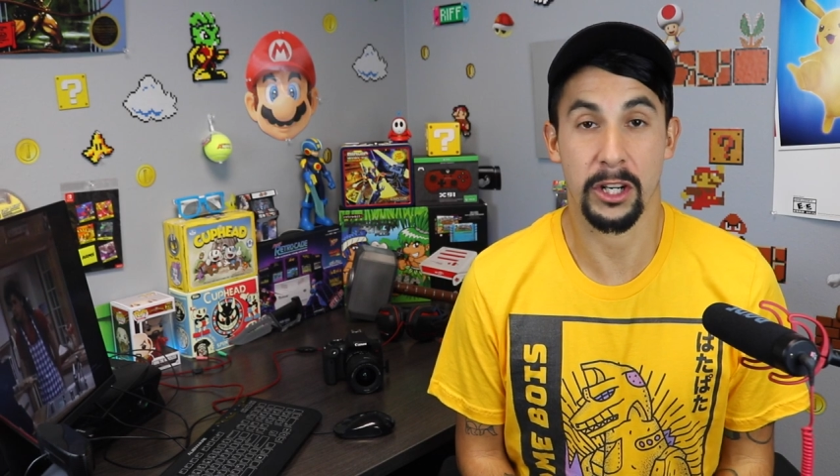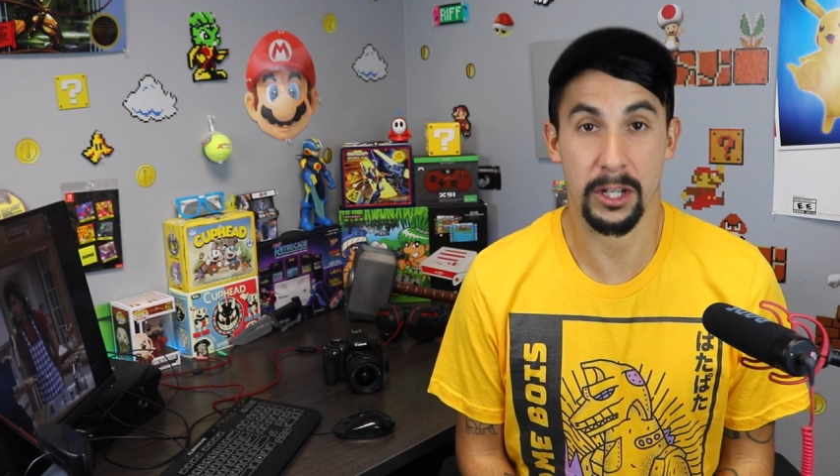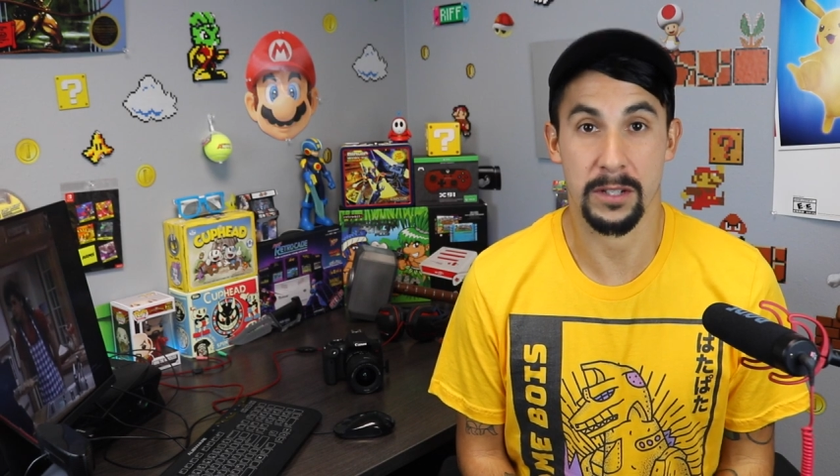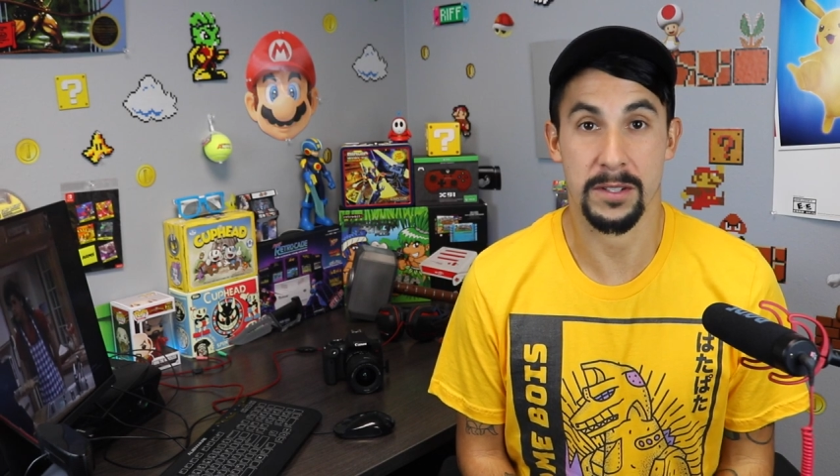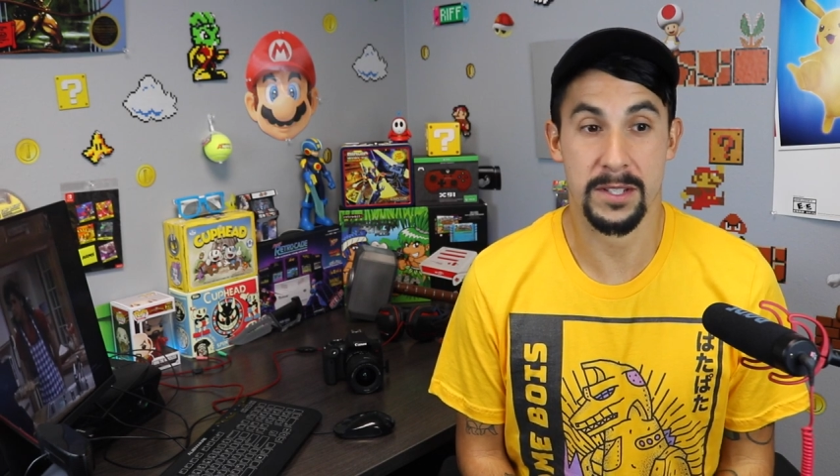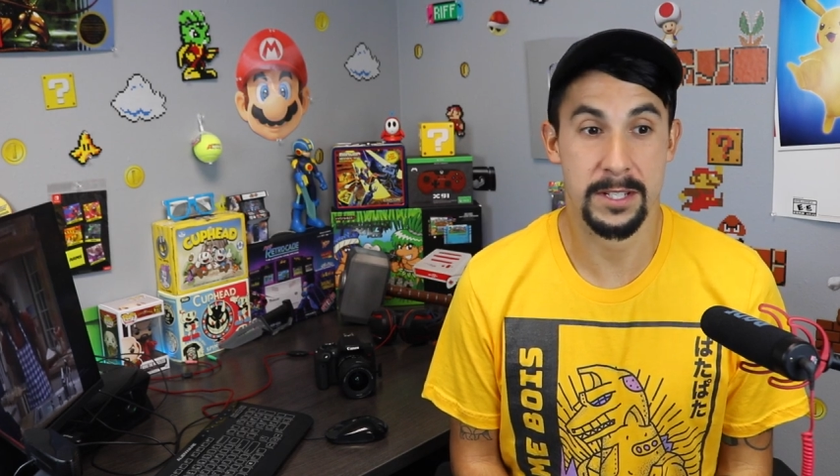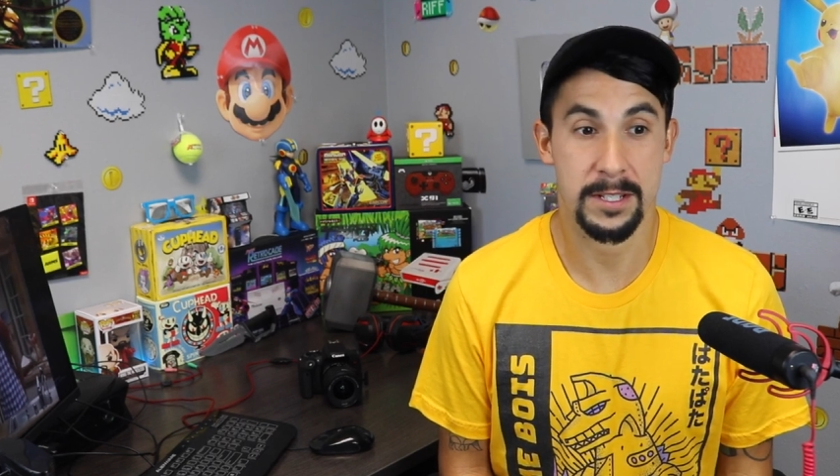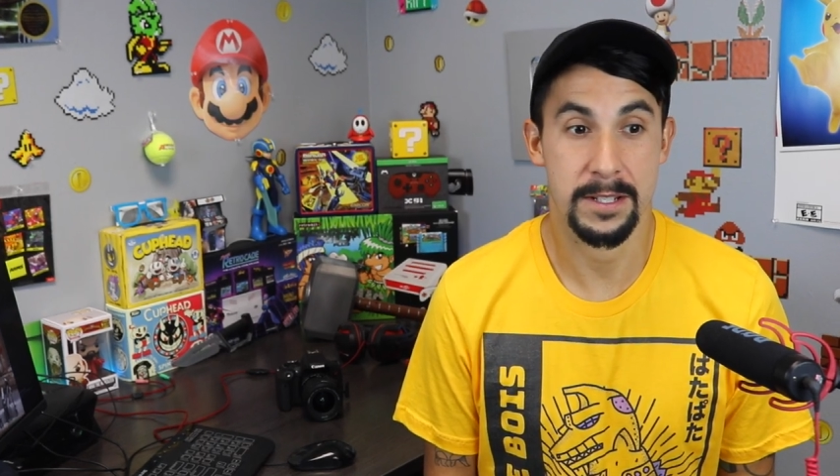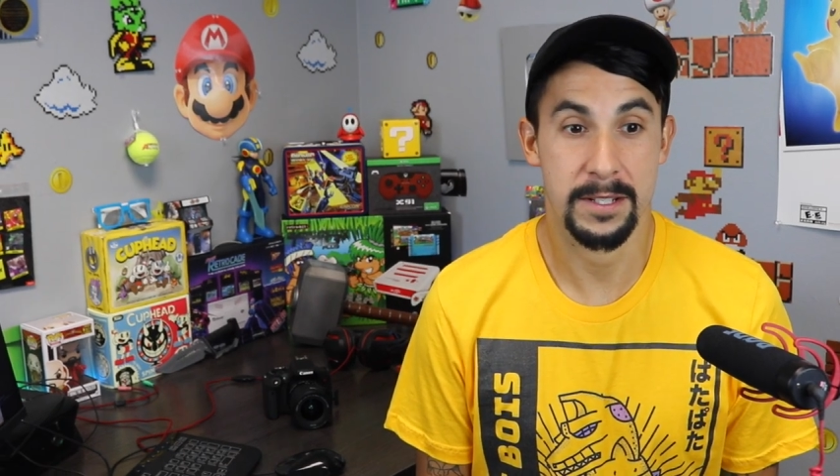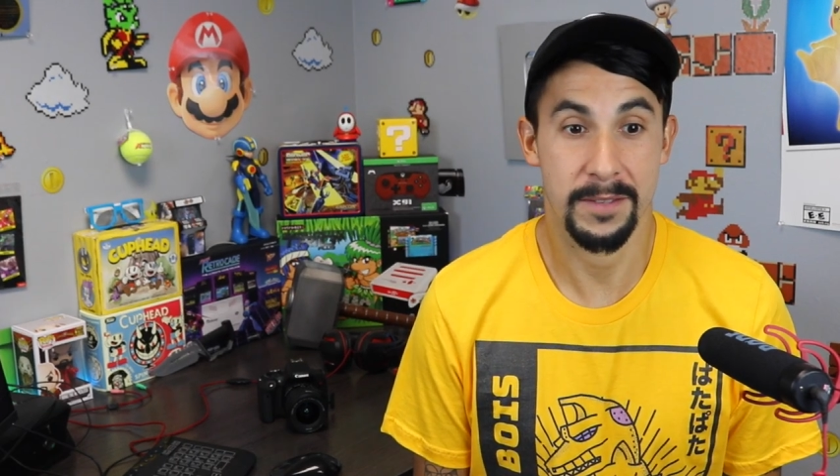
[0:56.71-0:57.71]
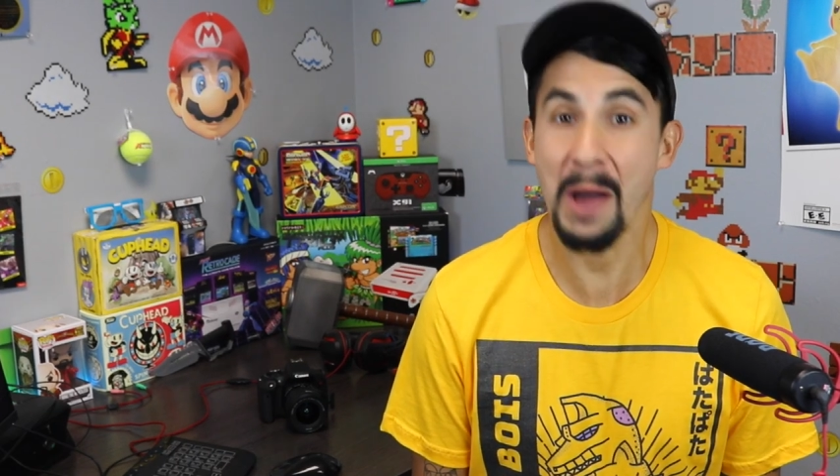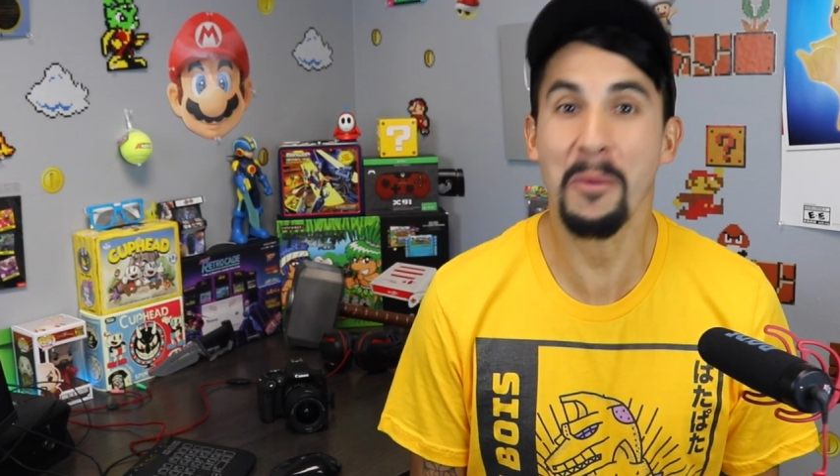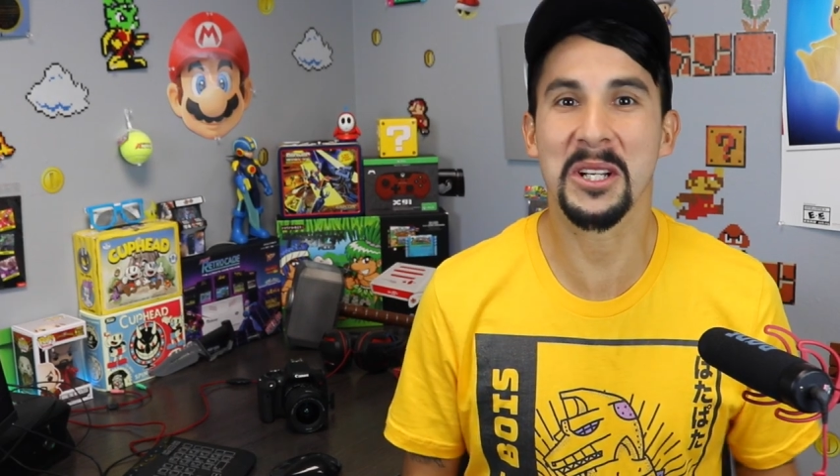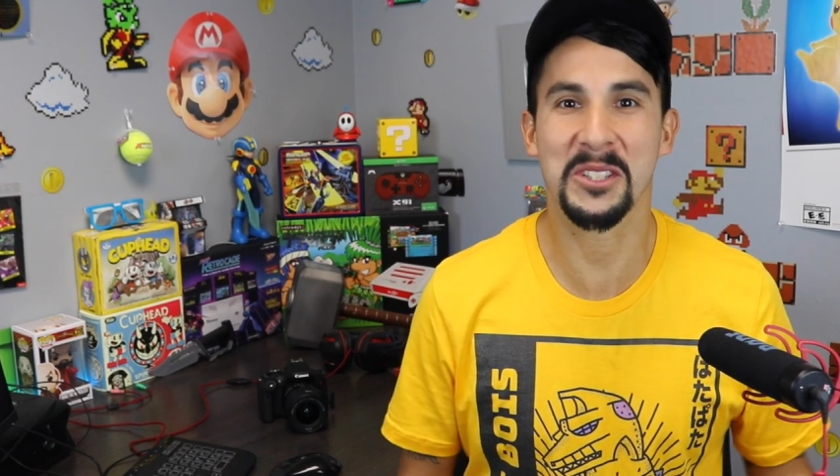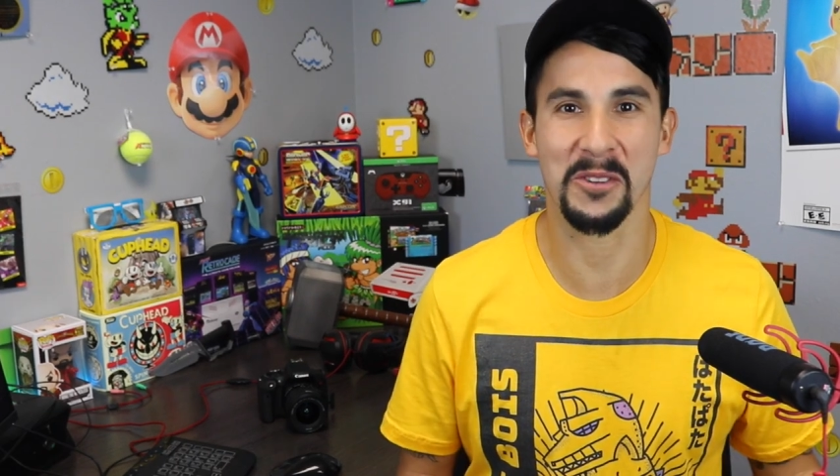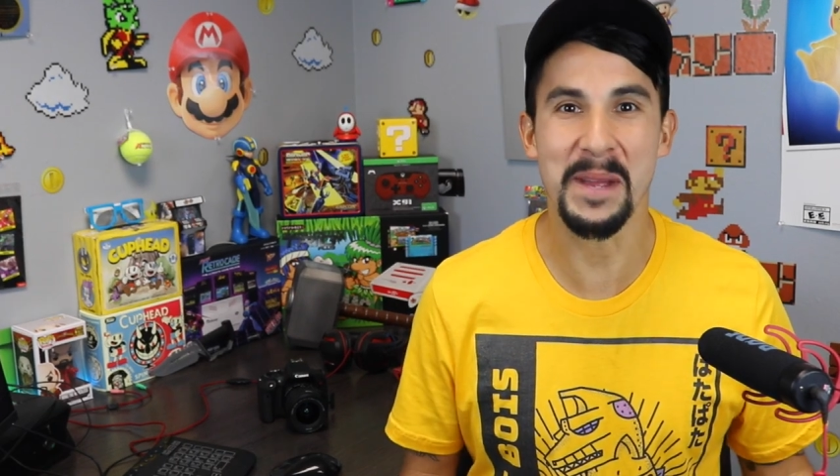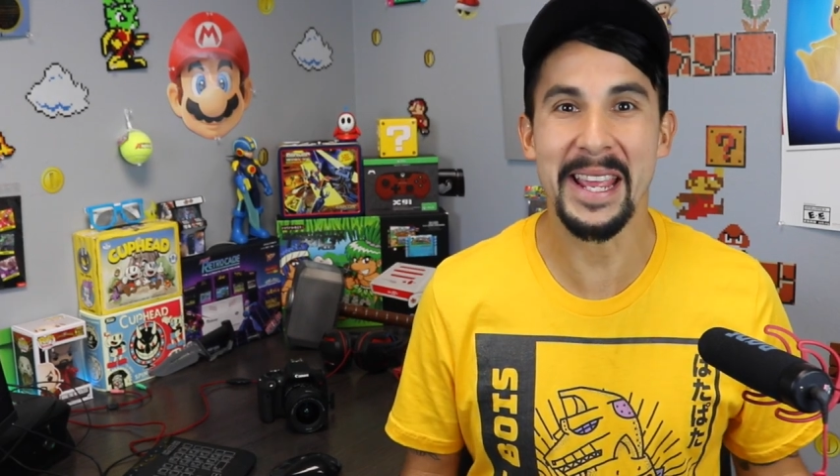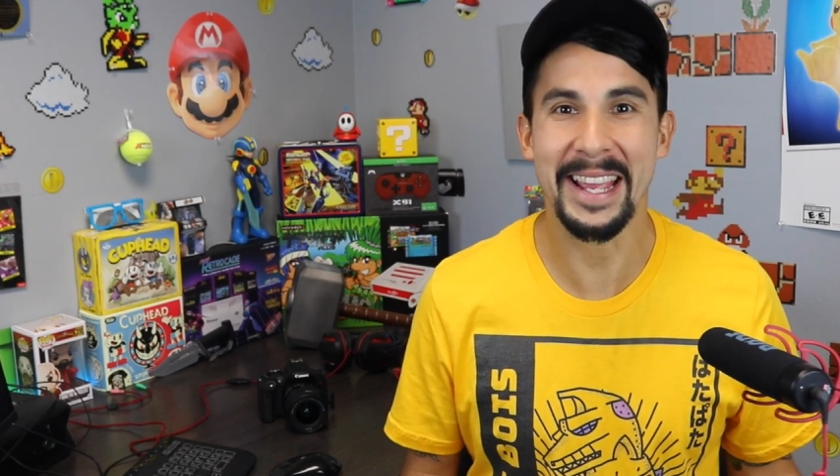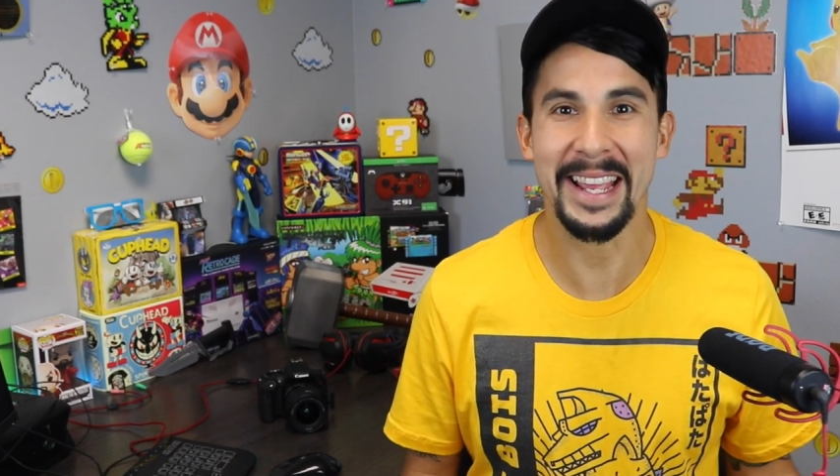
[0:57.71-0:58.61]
girls. That works for me!